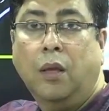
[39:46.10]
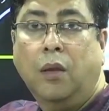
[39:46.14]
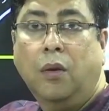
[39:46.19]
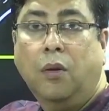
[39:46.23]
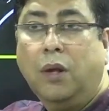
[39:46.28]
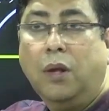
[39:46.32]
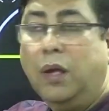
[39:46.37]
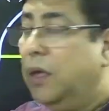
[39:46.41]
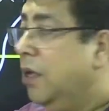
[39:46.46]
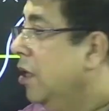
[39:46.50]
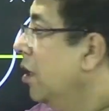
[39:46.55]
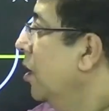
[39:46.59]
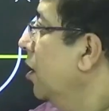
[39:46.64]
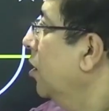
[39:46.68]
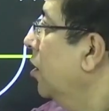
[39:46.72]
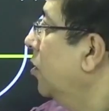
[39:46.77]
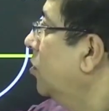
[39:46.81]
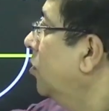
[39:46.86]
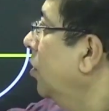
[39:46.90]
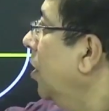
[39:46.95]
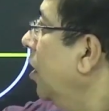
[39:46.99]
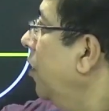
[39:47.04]
Okay.
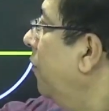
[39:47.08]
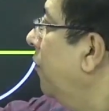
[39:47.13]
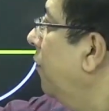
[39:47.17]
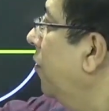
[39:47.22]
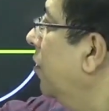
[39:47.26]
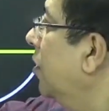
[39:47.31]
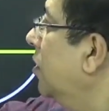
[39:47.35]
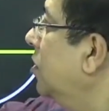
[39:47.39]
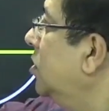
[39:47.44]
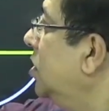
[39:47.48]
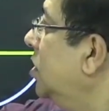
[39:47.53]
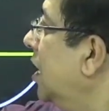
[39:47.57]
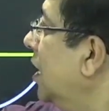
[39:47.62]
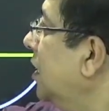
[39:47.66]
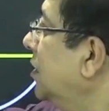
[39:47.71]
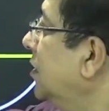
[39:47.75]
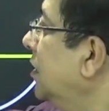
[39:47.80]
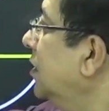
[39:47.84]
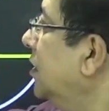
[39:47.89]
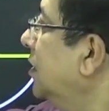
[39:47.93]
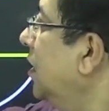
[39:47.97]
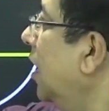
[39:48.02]
So, if
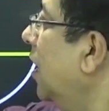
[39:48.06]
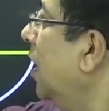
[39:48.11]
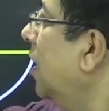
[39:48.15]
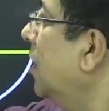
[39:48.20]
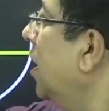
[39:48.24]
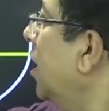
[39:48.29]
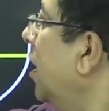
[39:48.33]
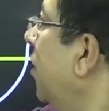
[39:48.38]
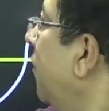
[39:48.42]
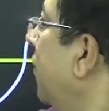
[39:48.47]
gx is greater than